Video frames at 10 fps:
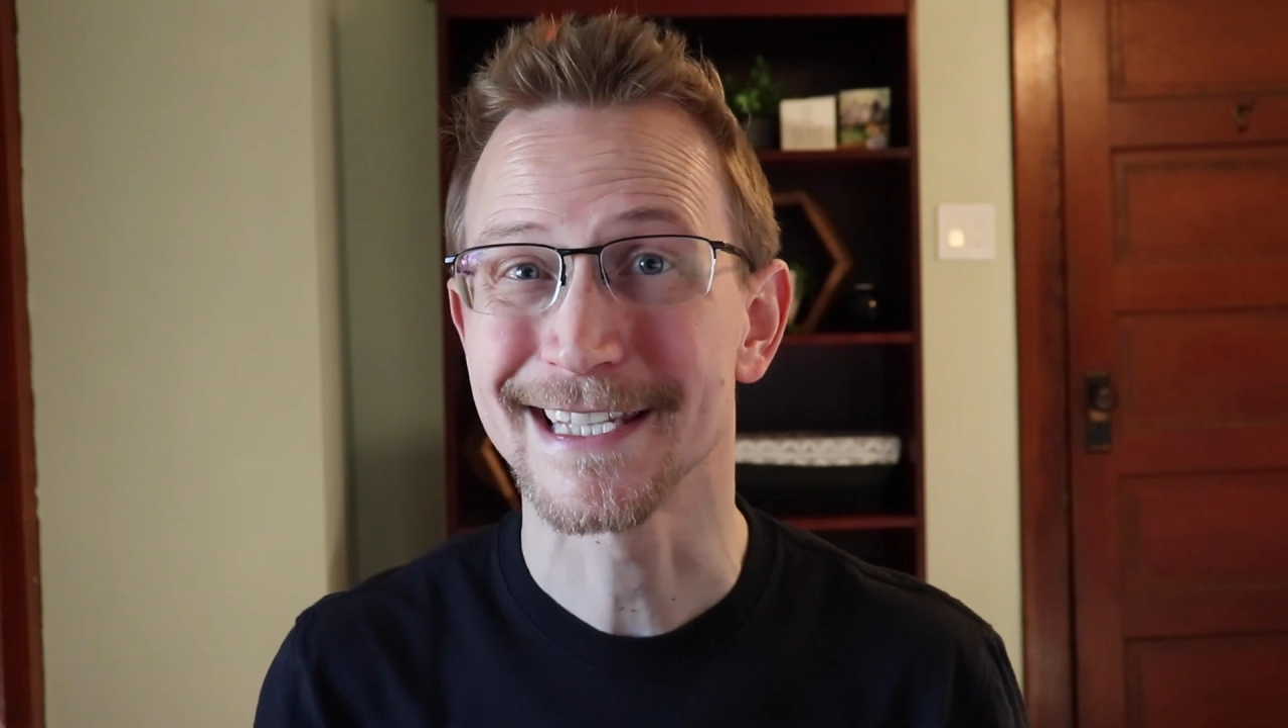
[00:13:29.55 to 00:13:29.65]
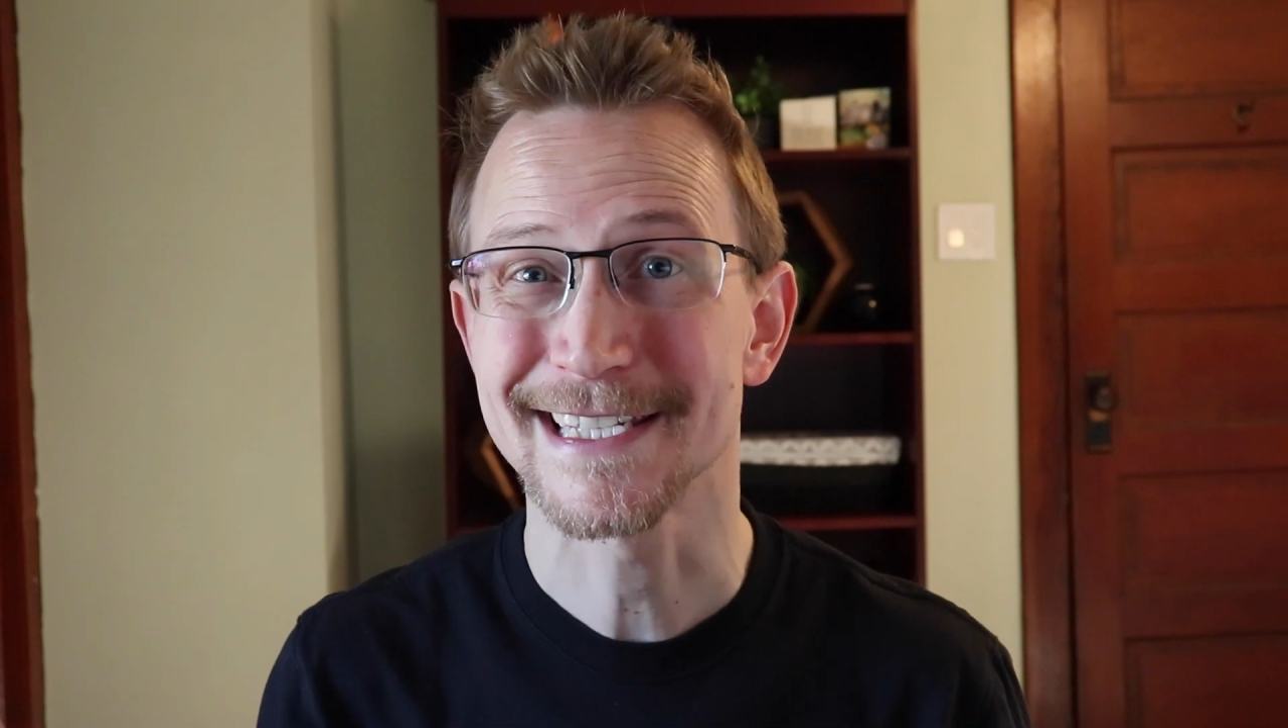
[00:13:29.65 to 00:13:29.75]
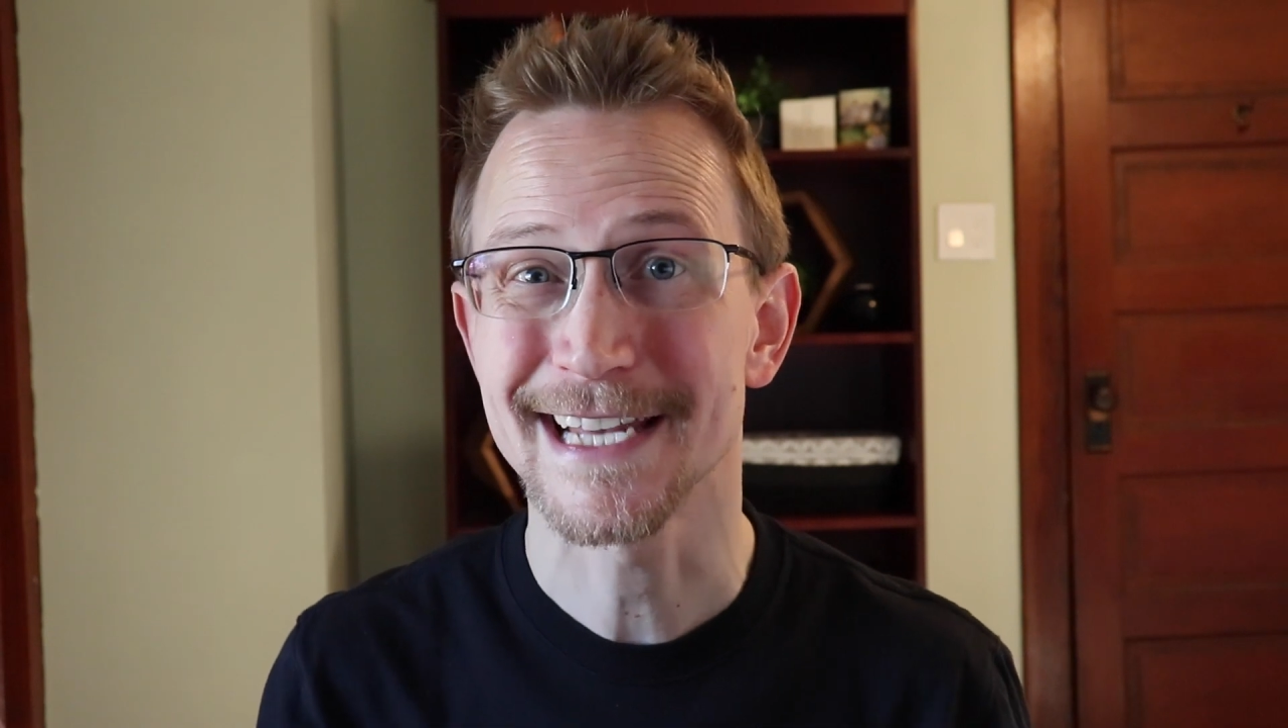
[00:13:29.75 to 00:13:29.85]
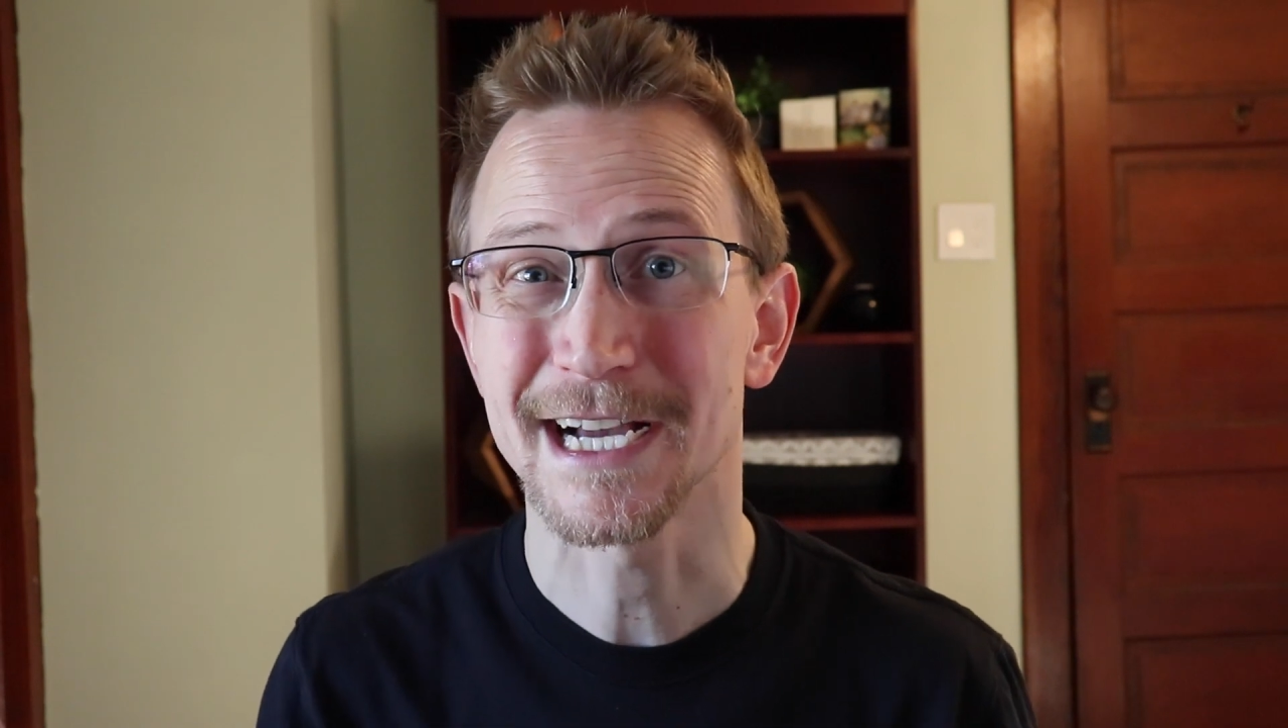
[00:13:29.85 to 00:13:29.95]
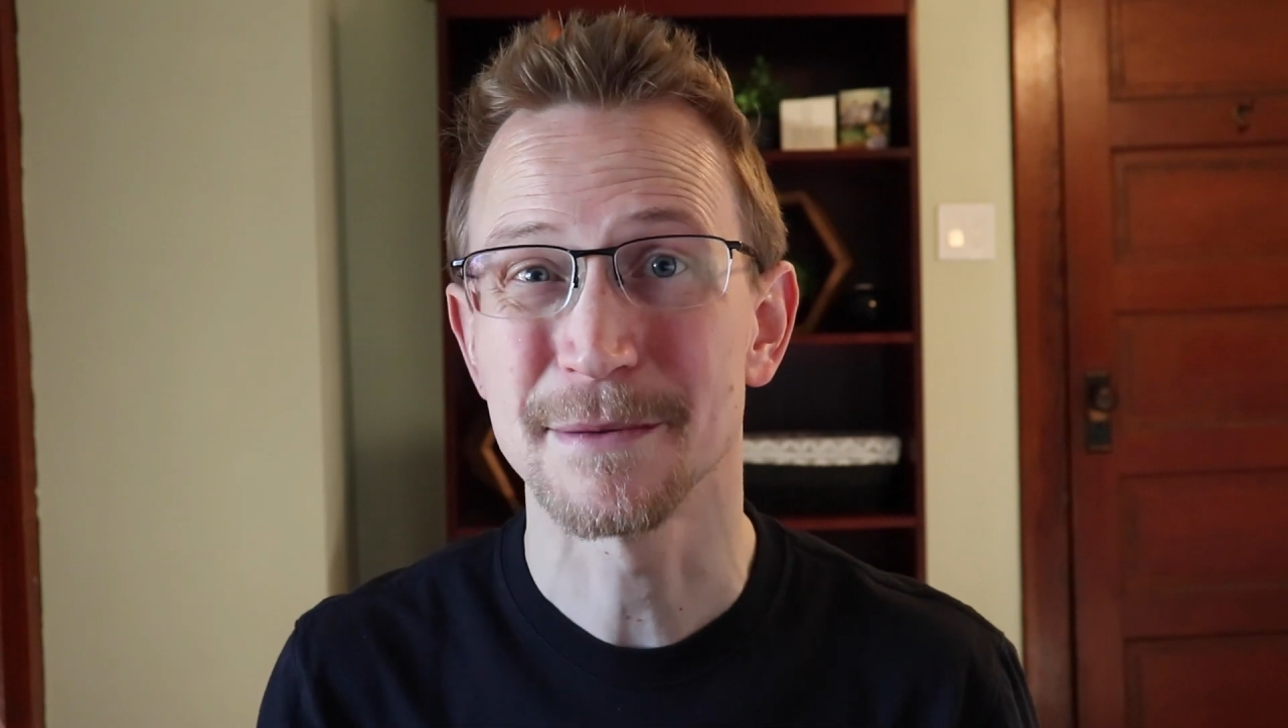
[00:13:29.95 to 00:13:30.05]
the
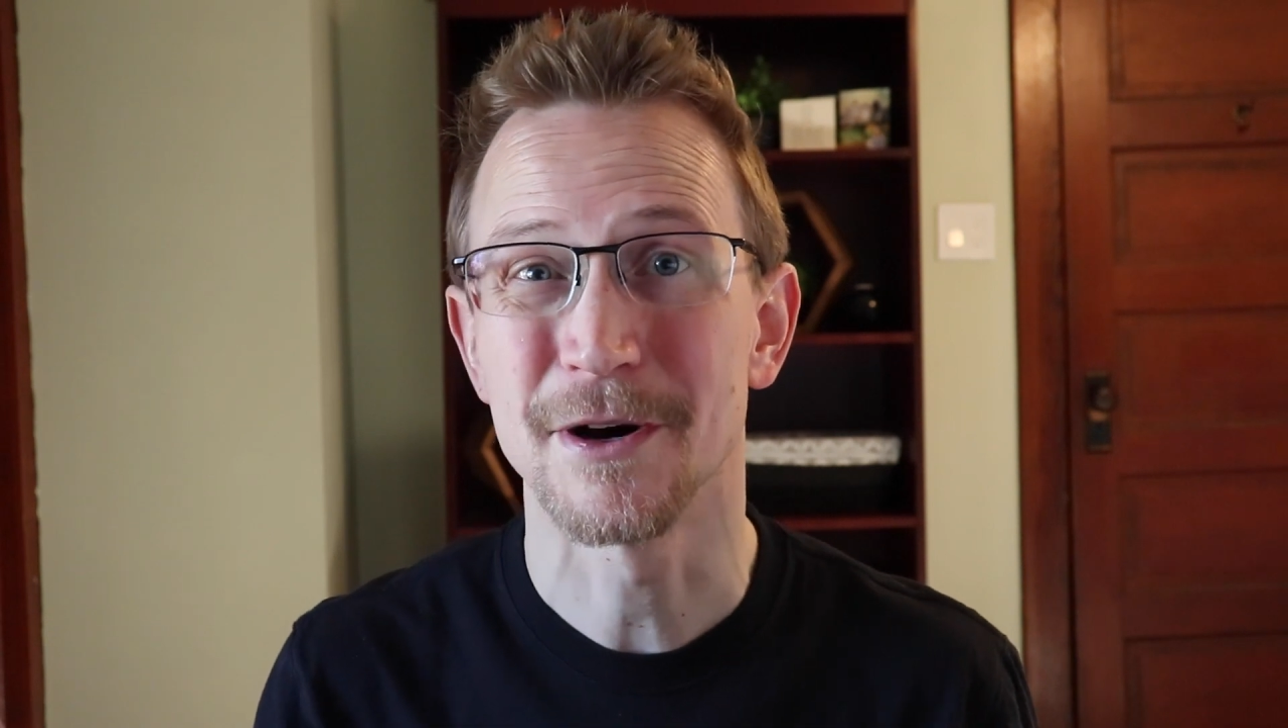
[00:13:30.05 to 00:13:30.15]
stock